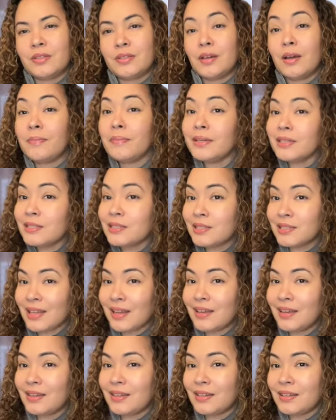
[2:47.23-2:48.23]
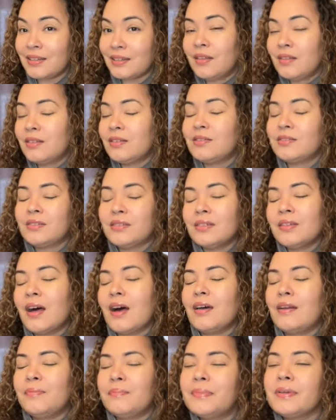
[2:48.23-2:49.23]
I'm excited. There's a
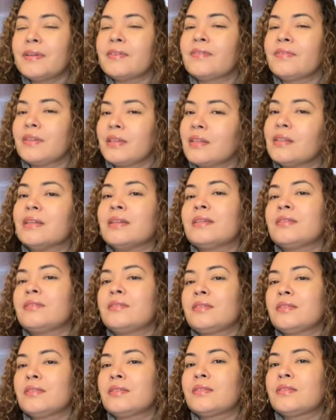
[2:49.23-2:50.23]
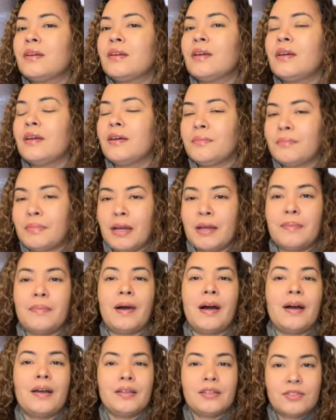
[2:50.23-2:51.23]
lot of big feelings in my
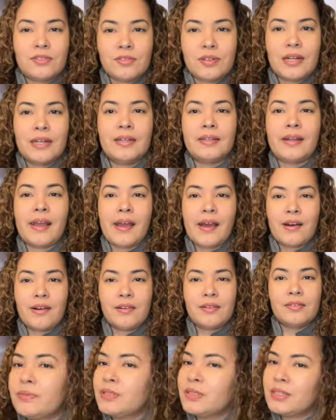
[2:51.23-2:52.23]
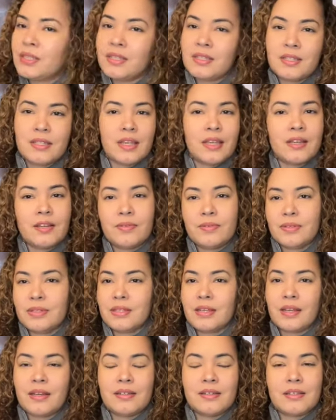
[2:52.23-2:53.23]
mind right now. We're just gonna take it one
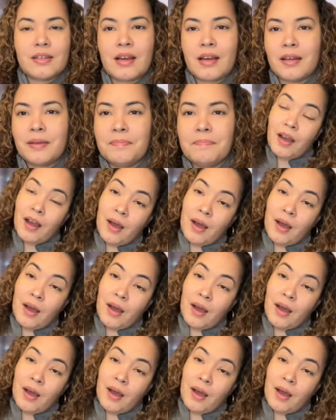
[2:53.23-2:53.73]
day at a time.